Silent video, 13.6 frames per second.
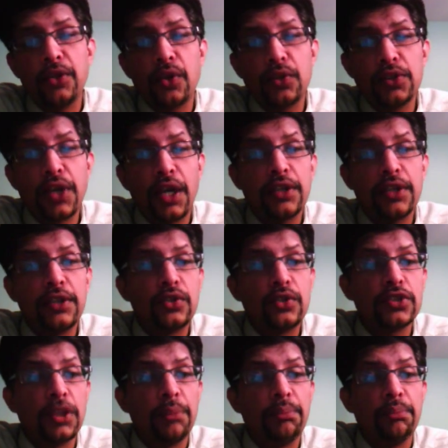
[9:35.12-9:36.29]
are into
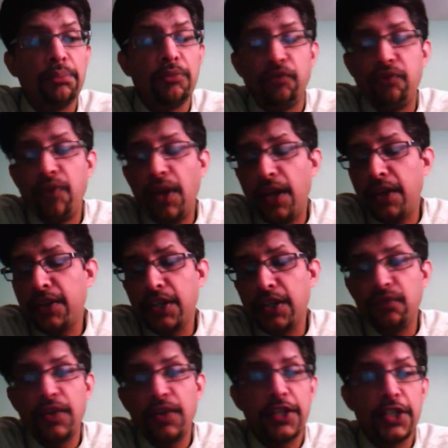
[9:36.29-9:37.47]
some
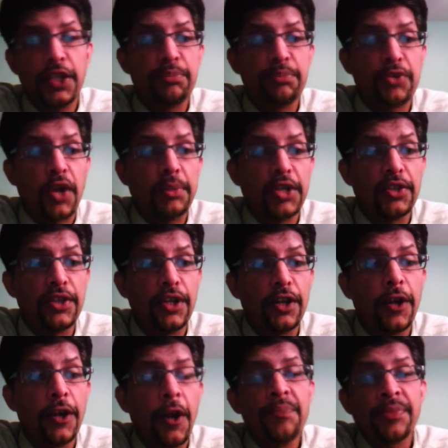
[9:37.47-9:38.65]
very deep trouble
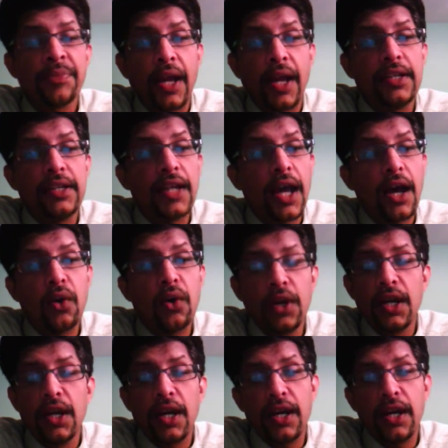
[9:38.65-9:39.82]
here. And now
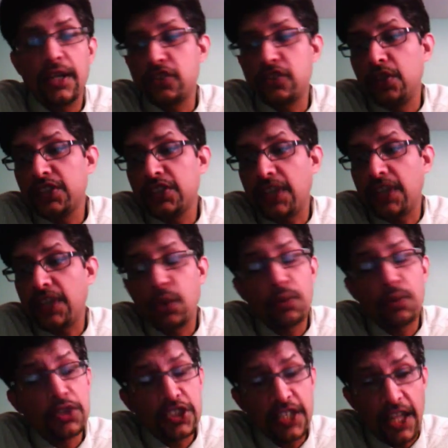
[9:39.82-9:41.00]
it's only 7
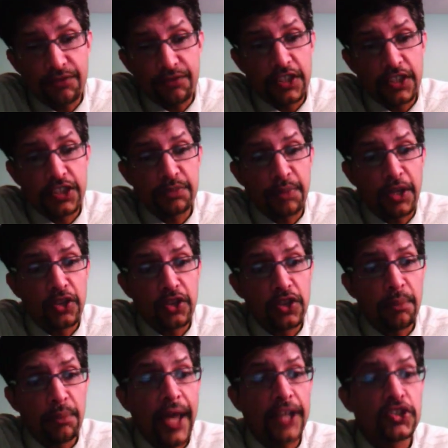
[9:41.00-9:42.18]
overs left in this particular
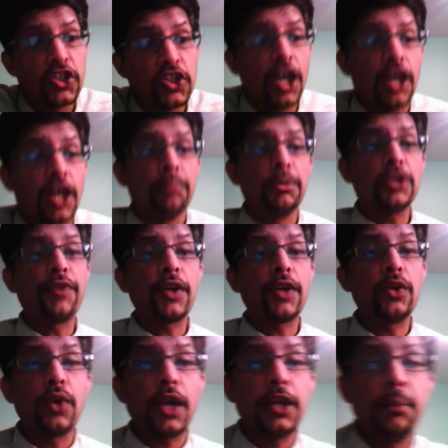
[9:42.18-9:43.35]
match.
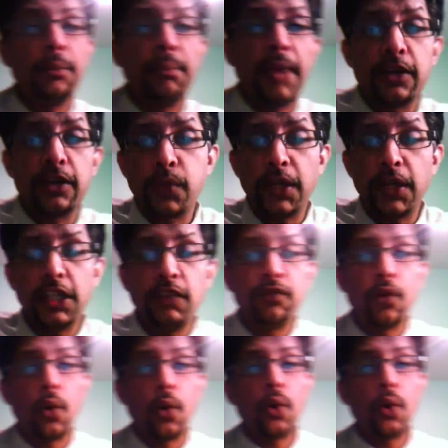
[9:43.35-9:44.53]
Mushfiqur Rahim made 24